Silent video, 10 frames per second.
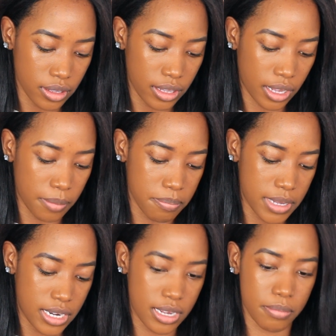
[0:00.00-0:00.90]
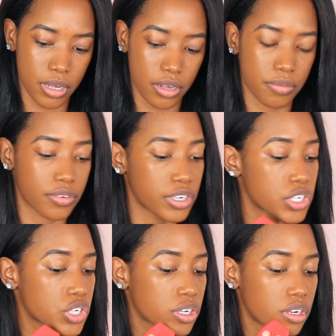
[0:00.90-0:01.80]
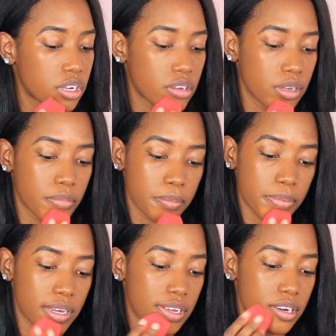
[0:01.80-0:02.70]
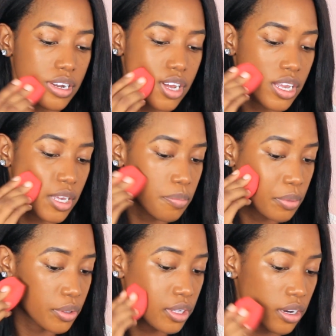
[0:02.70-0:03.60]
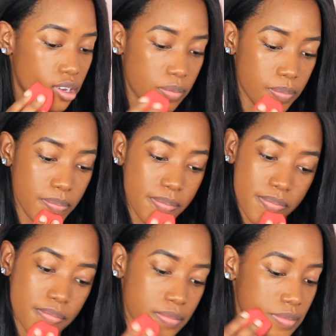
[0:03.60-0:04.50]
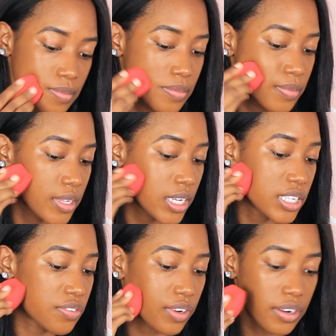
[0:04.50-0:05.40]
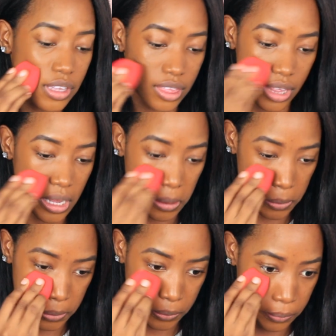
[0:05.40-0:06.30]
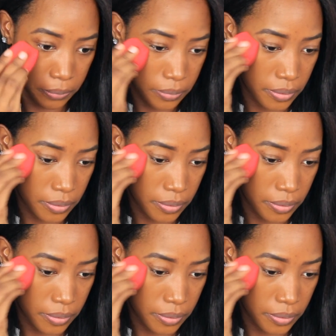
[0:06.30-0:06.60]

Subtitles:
like a medium coverage, but I can build it up It's very thin too.